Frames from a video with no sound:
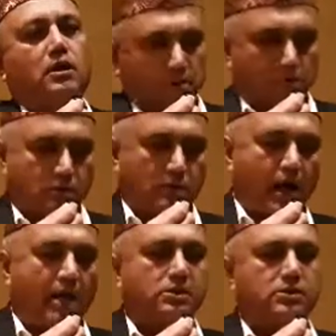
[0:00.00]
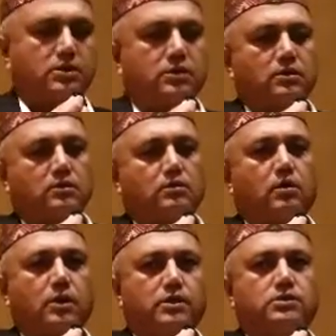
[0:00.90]
you know, larger
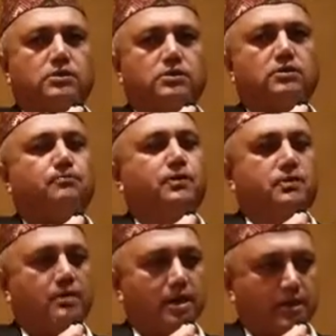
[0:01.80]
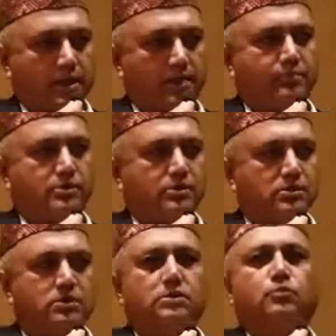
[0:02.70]
colleges in Prithvinarayan campus,
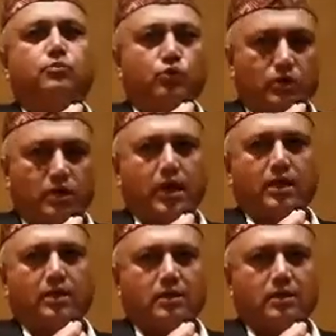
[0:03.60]
Pokhara.